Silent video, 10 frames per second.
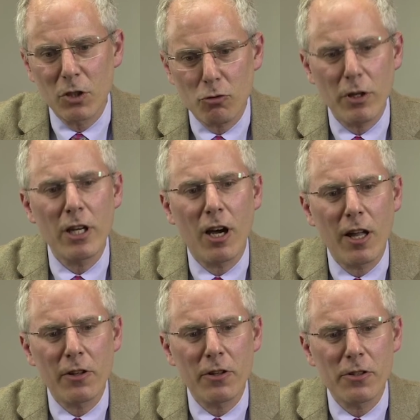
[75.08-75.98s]
treat
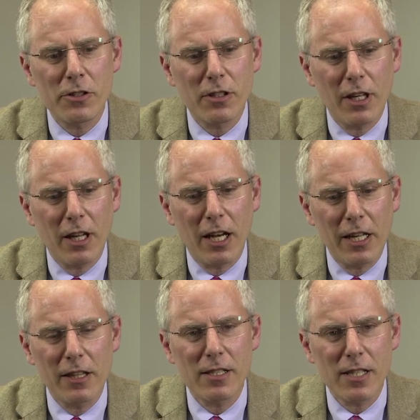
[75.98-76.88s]
others
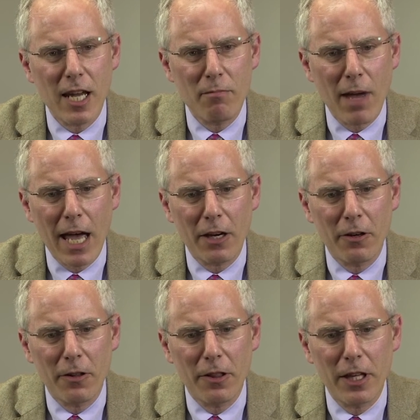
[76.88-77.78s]
in the same
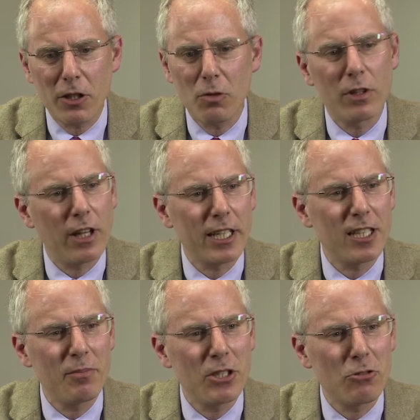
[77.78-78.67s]
manner that you would
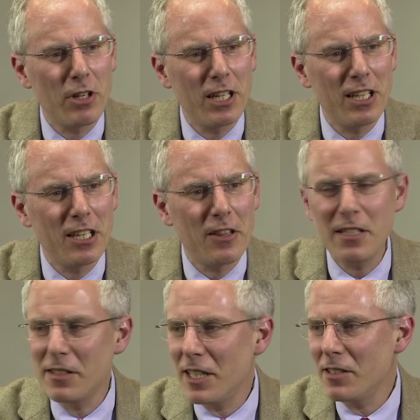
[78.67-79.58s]
like to be treated.
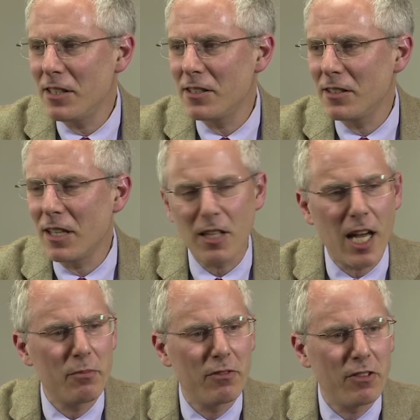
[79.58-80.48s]
This is the
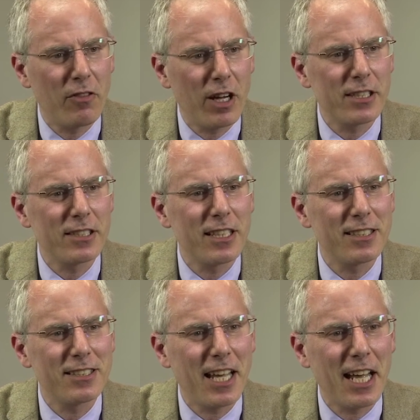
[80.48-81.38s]
type of advice
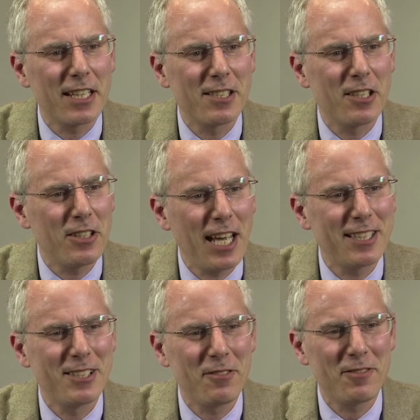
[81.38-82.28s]
that stands the
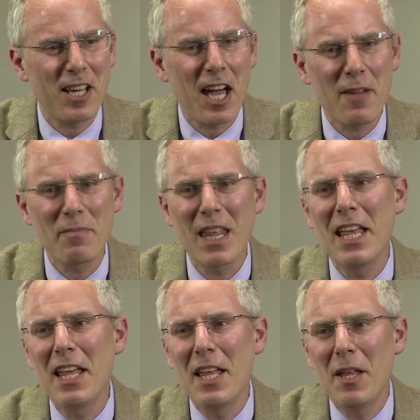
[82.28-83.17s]
test of time.
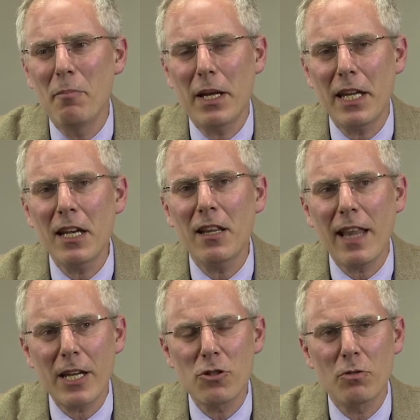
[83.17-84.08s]
But
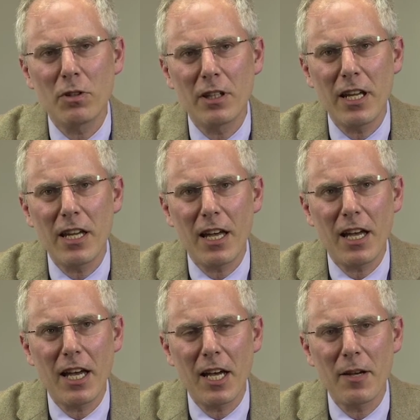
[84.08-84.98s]
intellectually,
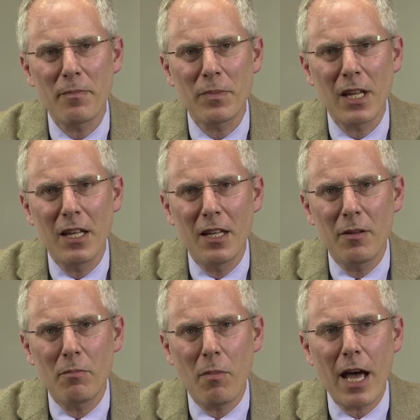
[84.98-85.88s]

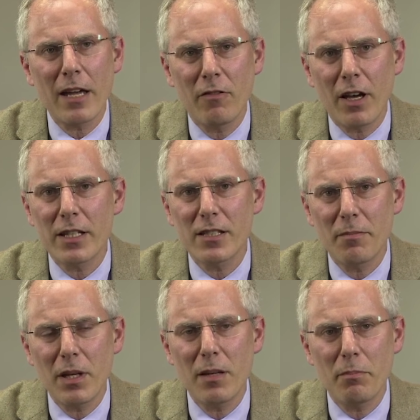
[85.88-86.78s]
my advice
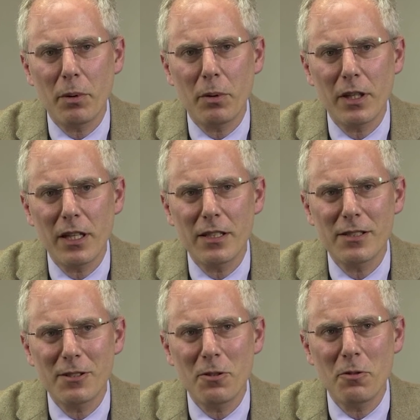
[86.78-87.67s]
to people
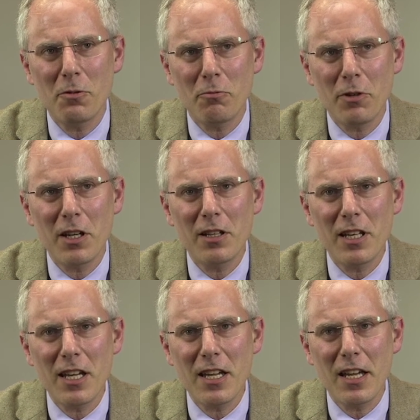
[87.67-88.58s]
is to
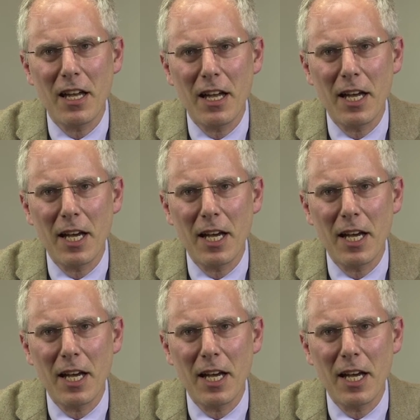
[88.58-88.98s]
really